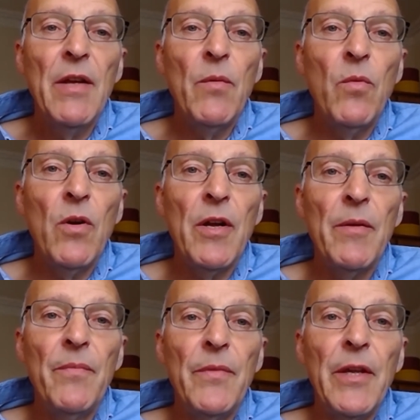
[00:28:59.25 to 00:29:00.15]

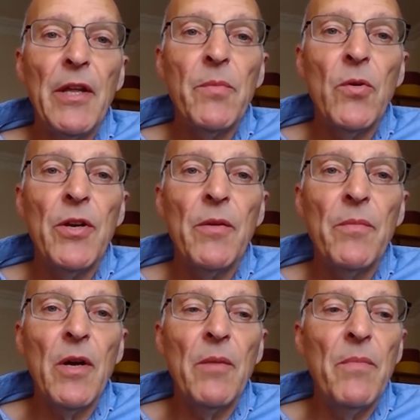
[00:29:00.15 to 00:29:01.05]
The other point
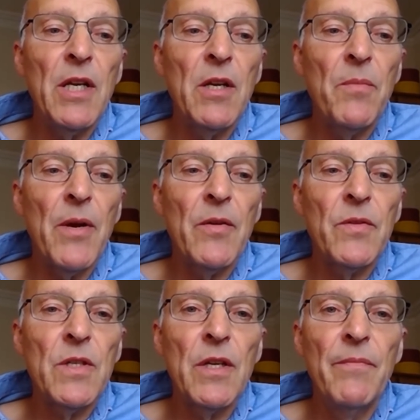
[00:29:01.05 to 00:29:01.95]
I make
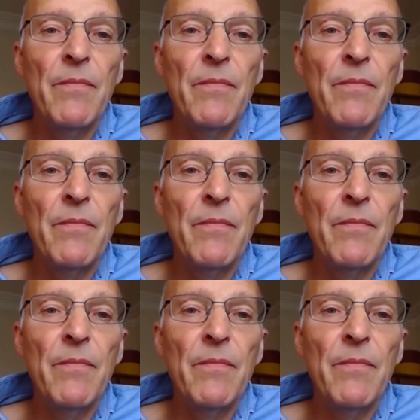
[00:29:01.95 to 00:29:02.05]
about